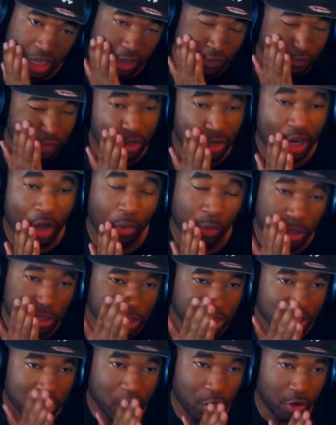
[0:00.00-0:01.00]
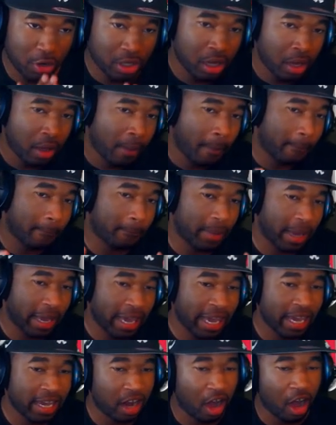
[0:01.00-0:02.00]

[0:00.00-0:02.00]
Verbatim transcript: if you know what you're doing and